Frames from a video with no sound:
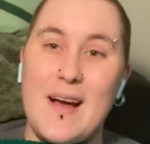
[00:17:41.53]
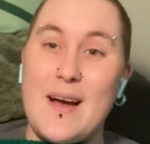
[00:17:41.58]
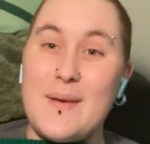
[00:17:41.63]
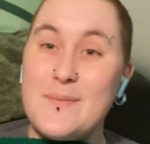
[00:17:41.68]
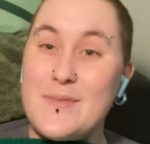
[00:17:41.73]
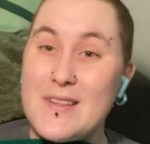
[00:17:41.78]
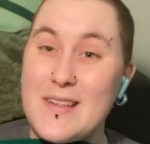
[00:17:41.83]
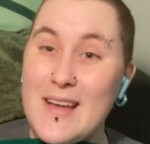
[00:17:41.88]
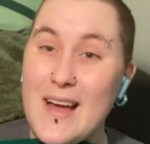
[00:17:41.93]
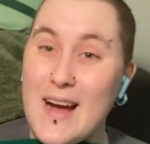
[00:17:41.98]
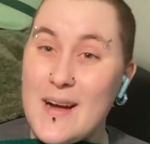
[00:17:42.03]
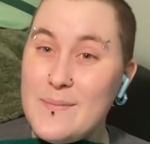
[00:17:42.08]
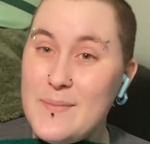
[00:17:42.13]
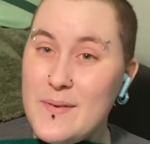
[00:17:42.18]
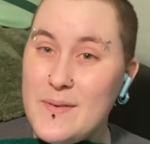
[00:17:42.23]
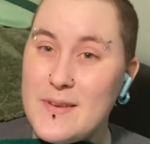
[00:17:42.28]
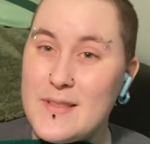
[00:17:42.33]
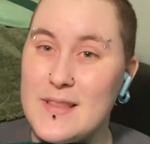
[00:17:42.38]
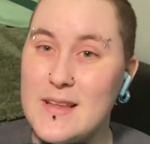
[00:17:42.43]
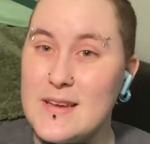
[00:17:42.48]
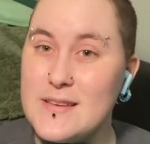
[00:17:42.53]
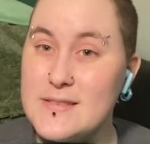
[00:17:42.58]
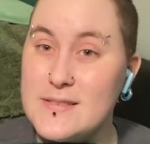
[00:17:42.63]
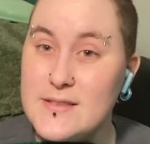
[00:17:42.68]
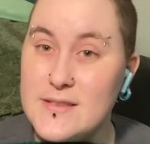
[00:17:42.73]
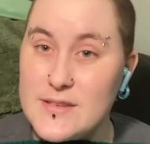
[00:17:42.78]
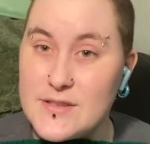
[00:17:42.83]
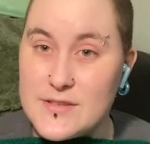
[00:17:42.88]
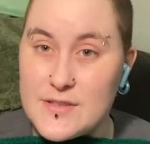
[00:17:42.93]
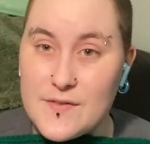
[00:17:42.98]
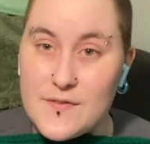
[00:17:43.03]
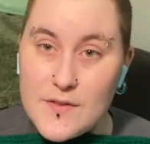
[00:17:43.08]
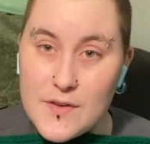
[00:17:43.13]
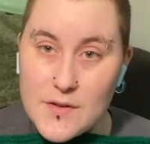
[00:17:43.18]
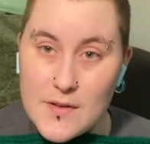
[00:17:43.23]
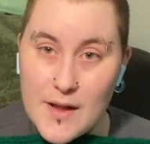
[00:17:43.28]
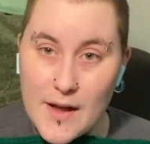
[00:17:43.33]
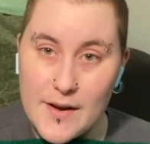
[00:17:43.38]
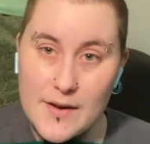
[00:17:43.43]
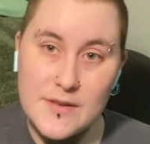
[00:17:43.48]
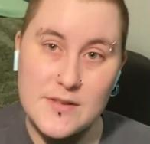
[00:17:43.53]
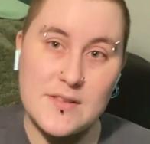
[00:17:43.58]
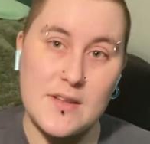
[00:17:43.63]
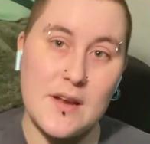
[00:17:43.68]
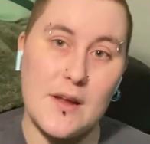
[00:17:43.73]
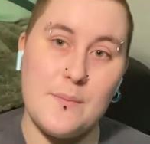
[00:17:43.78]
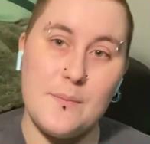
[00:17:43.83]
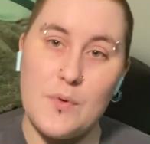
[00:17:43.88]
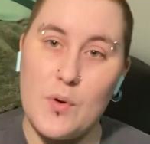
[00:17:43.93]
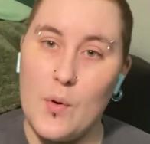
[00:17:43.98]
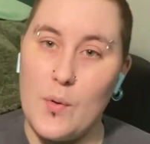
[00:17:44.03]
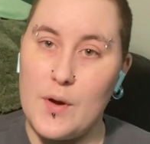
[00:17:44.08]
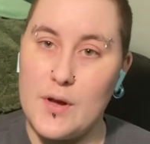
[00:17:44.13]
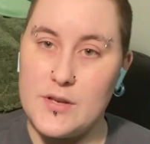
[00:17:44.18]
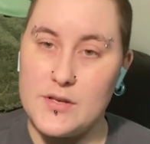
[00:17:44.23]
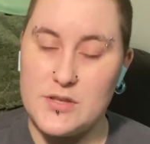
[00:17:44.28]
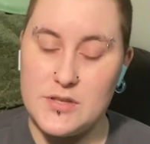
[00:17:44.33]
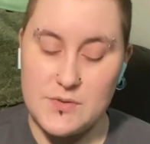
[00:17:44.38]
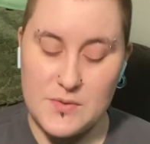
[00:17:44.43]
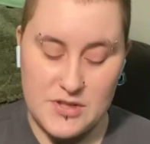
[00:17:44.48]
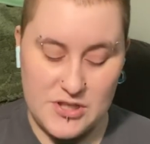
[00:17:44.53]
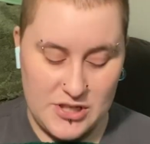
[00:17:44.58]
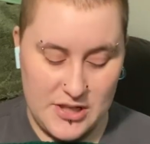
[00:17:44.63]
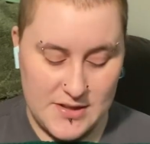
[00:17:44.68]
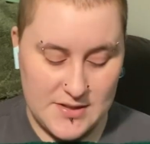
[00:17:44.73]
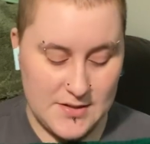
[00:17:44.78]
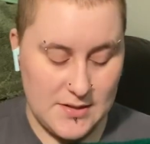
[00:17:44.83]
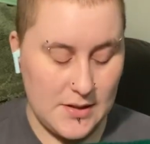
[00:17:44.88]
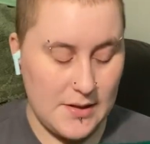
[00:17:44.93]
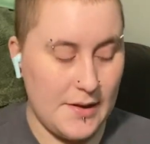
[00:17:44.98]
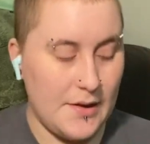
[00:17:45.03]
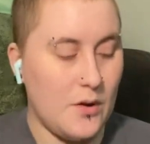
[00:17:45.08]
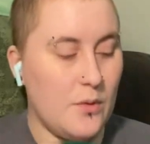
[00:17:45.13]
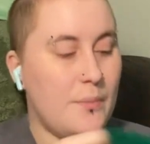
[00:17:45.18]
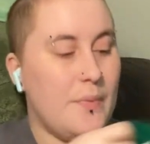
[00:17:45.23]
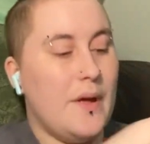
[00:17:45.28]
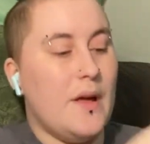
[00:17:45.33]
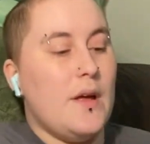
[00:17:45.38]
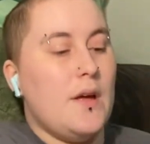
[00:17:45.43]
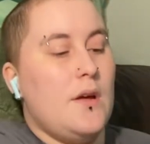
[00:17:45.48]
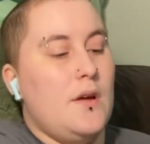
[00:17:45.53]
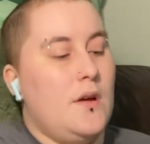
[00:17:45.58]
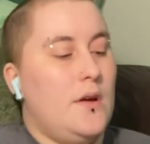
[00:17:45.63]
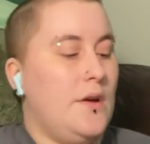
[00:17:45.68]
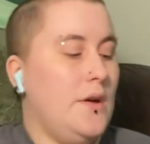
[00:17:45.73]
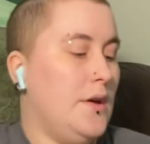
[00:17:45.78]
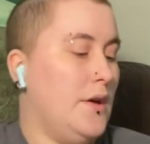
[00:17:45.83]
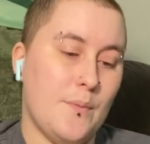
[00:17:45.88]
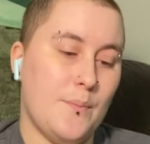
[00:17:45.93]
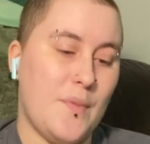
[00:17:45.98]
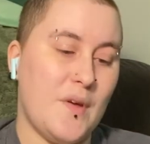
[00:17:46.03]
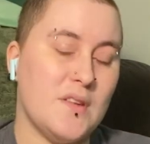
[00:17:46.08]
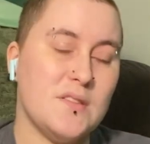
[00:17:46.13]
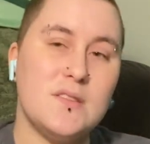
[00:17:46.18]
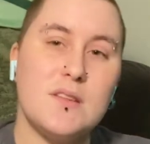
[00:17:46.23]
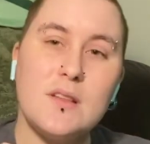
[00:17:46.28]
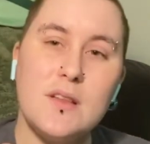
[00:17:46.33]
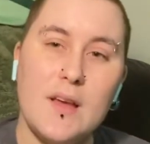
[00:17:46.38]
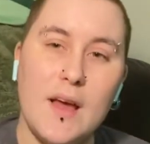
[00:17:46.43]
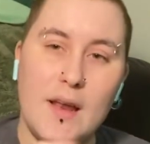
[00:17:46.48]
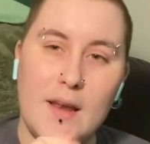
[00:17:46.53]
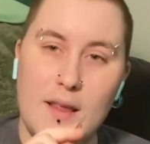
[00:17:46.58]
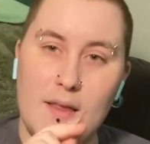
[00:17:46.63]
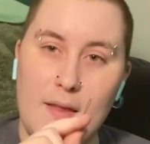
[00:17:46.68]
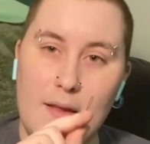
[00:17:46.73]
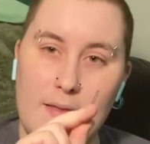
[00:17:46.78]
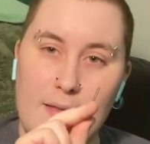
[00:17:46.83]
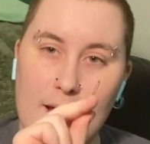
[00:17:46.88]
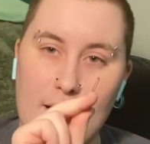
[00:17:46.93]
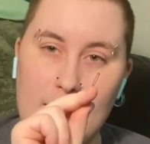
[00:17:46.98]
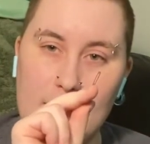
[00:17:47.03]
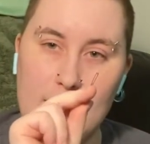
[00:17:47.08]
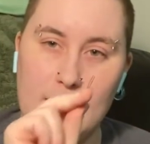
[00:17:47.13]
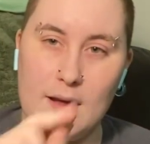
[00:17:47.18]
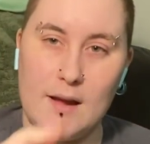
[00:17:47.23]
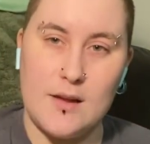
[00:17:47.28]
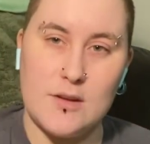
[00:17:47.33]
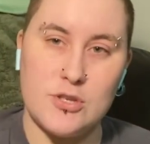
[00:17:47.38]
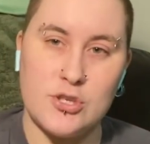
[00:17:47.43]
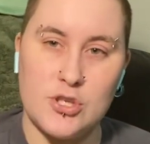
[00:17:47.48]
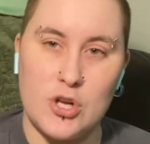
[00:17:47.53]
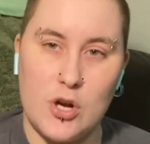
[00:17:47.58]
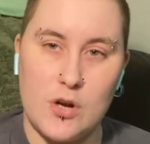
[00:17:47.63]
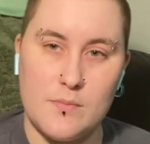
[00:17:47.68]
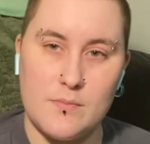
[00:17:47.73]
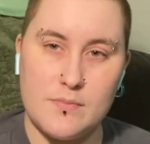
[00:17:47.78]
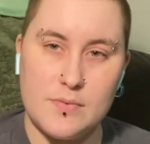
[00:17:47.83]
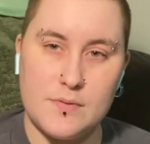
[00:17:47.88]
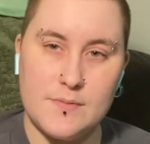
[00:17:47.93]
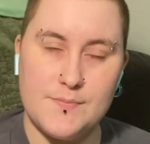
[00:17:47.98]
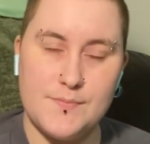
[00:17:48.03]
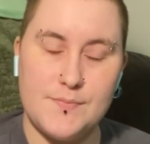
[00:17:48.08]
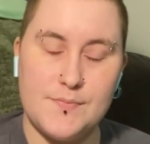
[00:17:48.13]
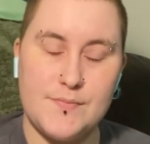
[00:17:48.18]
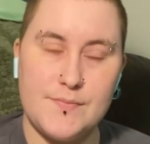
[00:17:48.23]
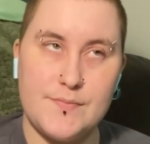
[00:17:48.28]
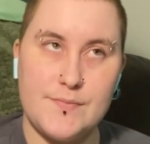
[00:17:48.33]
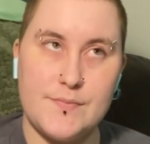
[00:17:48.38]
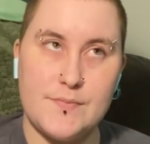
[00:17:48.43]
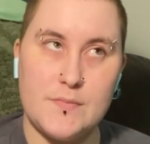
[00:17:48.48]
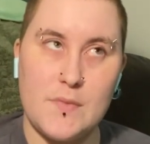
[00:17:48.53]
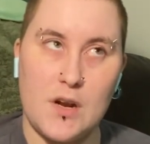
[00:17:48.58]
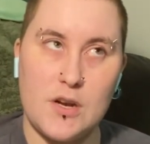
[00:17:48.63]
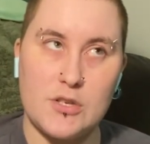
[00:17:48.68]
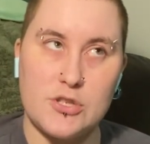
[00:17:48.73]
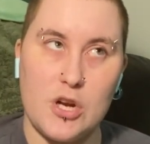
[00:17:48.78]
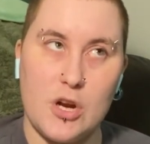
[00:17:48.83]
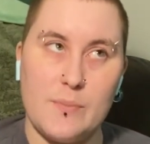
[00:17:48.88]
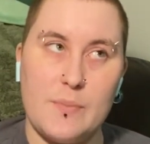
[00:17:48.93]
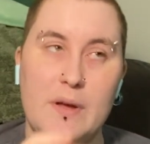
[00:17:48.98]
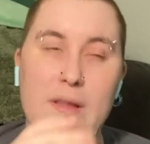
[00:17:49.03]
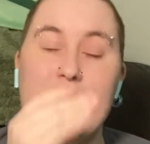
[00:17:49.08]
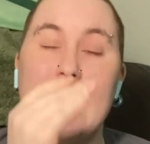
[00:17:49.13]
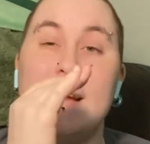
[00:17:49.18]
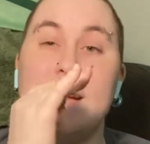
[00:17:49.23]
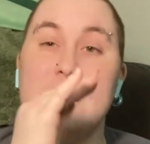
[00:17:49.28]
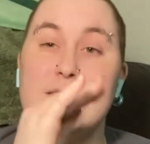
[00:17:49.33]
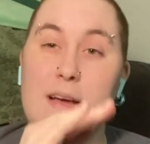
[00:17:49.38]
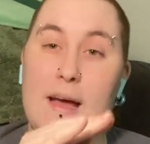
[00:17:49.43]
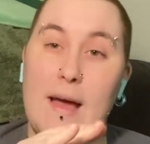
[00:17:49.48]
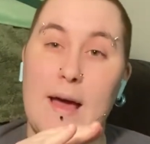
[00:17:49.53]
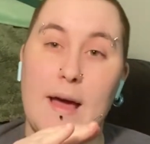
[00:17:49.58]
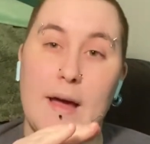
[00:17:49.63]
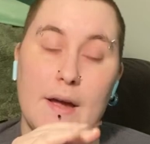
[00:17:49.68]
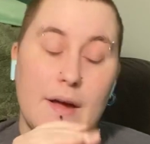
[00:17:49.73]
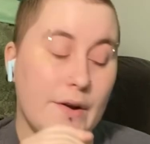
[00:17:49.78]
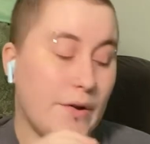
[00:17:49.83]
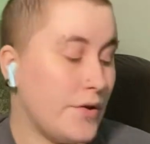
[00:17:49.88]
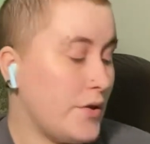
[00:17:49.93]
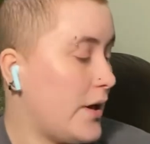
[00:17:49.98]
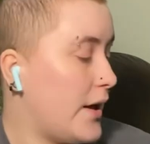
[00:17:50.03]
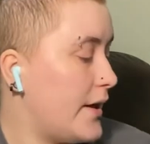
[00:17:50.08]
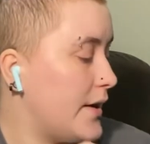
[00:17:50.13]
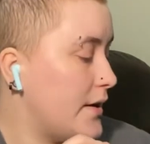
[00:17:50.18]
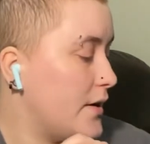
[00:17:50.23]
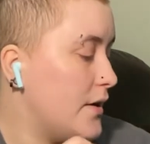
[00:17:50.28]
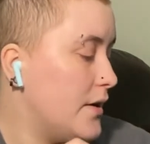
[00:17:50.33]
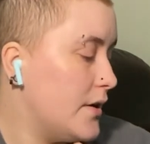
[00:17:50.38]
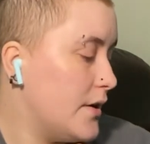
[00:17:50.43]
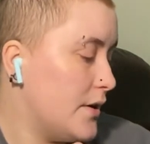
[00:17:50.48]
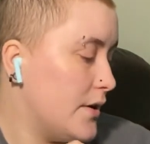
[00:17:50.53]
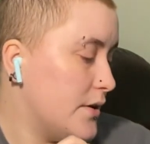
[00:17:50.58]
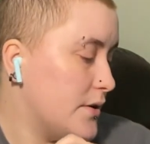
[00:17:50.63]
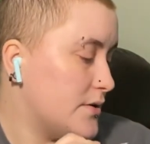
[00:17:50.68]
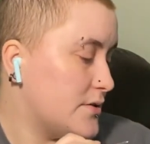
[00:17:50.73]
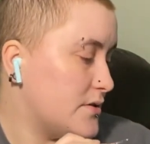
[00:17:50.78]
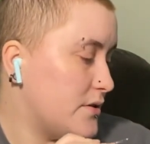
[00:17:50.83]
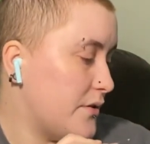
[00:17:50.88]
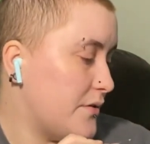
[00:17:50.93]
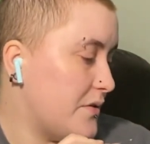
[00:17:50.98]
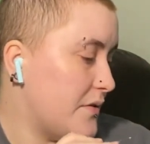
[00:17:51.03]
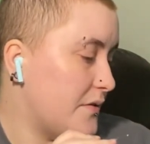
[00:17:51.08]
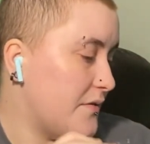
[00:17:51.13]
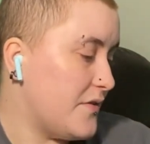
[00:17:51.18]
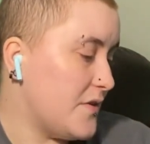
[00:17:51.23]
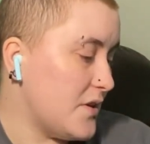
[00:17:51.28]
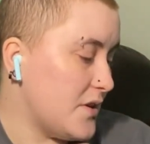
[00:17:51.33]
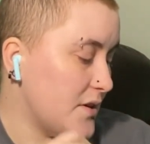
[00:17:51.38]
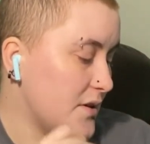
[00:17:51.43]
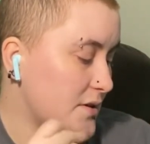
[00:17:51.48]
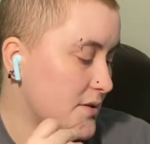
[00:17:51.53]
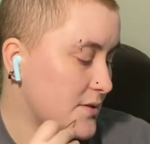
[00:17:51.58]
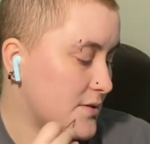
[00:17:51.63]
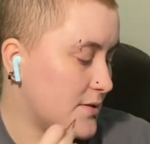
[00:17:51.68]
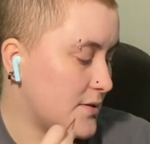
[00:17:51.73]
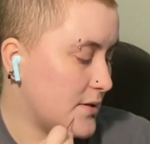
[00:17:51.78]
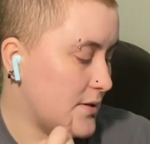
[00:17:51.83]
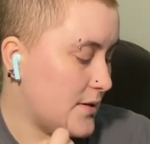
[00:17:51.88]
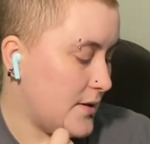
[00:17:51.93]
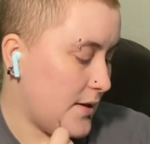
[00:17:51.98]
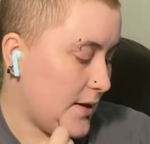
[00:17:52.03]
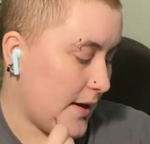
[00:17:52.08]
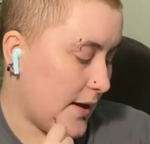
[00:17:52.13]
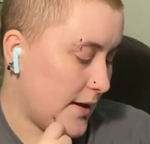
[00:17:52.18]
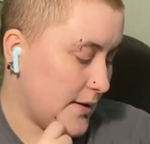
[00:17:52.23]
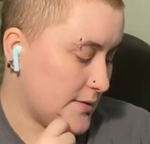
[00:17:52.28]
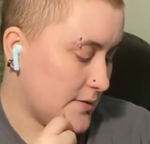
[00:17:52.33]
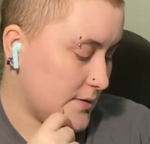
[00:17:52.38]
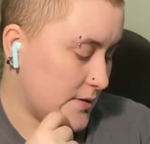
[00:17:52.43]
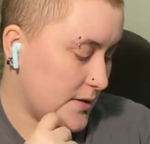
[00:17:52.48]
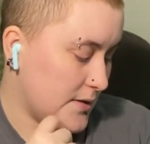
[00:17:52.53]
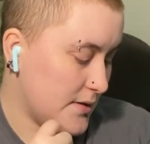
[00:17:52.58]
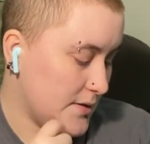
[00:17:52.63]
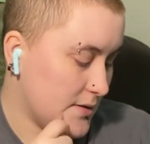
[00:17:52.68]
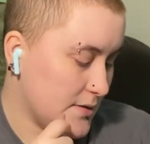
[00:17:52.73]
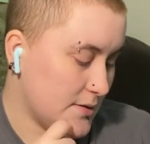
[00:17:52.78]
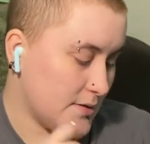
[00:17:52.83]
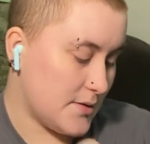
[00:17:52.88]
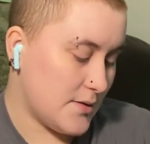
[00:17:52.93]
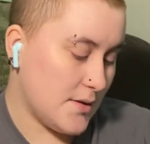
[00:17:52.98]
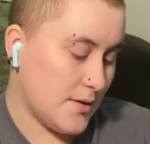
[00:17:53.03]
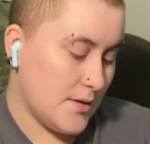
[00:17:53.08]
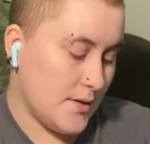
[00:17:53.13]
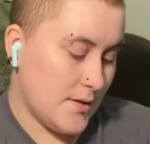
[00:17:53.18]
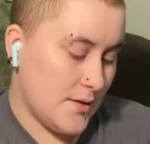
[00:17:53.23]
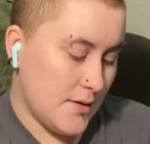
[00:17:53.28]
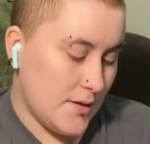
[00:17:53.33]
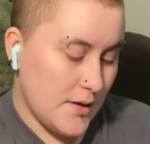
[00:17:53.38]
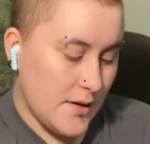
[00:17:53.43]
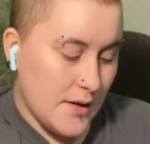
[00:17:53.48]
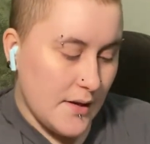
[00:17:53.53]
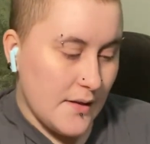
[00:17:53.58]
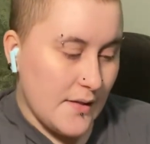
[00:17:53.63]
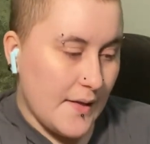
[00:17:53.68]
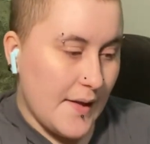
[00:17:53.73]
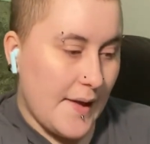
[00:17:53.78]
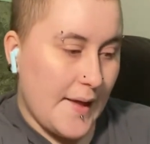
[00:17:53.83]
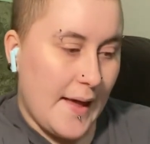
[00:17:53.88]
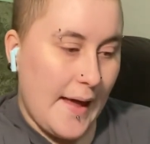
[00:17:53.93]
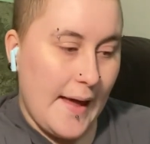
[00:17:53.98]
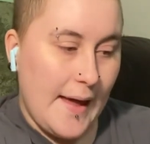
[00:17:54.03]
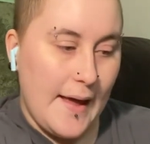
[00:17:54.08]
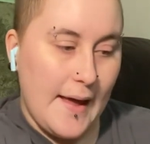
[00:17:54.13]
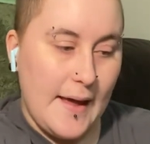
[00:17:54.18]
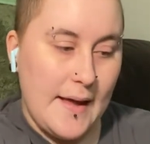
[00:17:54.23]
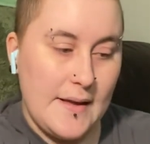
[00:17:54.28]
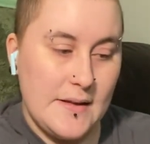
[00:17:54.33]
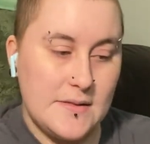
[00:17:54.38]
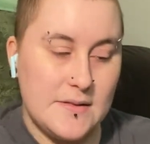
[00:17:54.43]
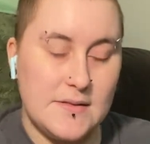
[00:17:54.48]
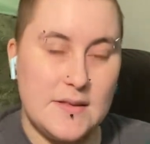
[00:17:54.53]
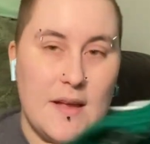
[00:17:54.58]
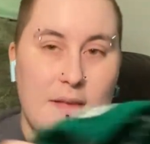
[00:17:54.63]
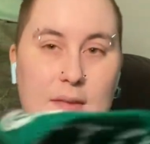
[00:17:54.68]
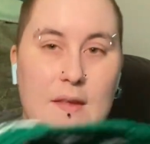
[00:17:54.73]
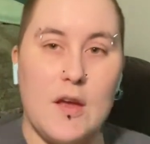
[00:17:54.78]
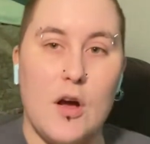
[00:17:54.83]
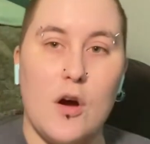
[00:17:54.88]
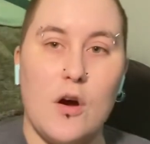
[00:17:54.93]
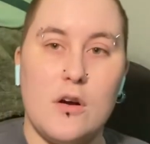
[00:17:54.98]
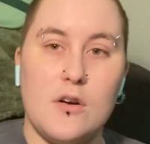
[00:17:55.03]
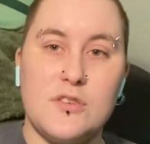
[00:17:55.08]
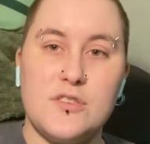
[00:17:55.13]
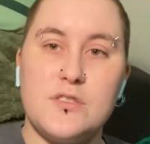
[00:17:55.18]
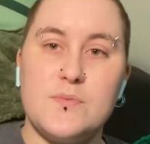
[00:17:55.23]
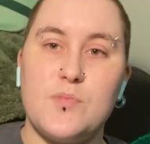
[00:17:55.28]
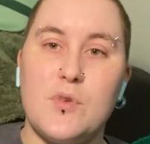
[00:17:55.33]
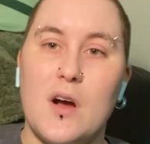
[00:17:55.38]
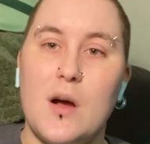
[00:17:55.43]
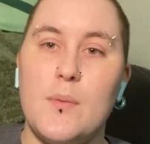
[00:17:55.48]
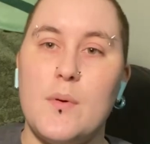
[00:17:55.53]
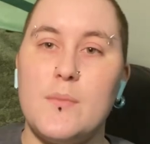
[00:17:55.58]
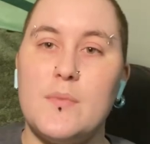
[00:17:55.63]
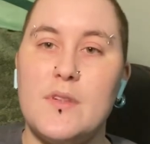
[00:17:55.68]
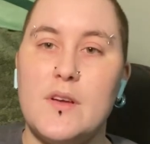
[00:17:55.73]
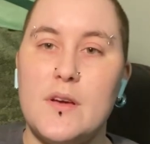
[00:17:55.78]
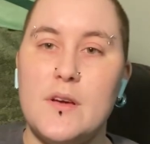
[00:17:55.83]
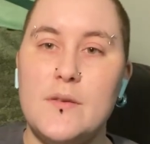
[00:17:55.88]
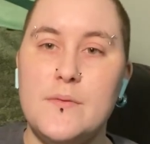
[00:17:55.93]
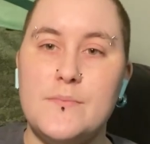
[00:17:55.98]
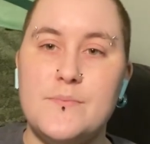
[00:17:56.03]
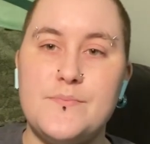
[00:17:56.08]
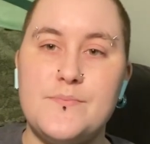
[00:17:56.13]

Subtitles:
I'm really happy with this. There's a few letters that I'm going to adjust a little bit. Basically anything that had like a sharp, not a sharp line, like a diagonal line. So the V's, the S's, the K's, and the R's probably.